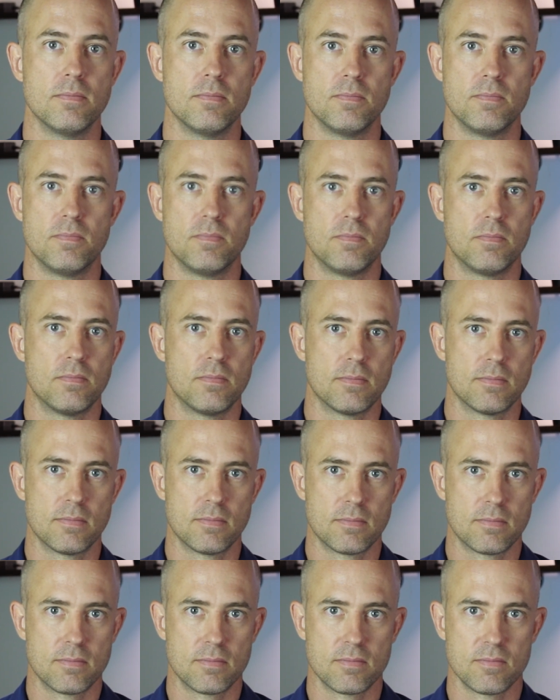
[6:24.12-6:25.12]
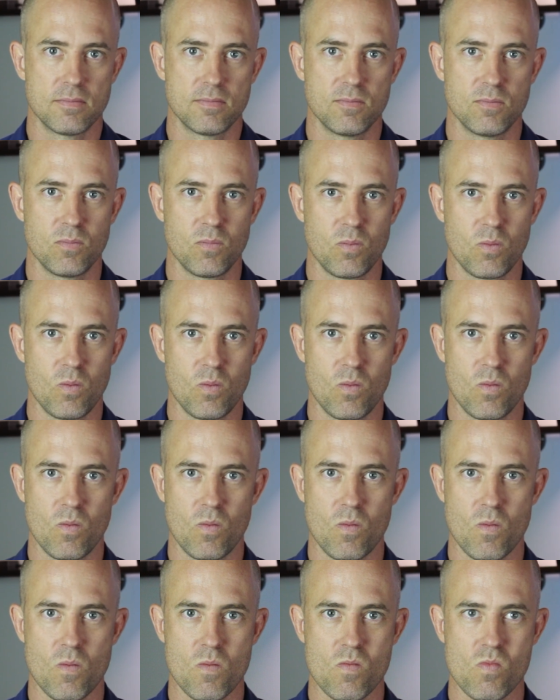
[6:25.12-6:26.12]

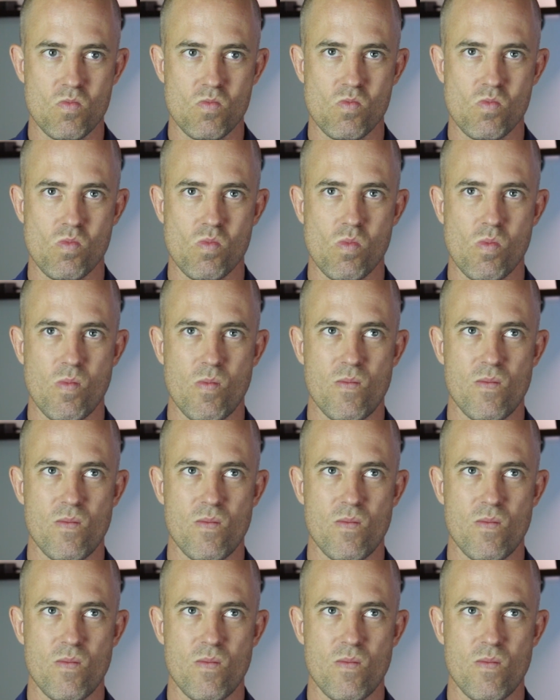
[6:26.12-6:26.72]
(no one is talking)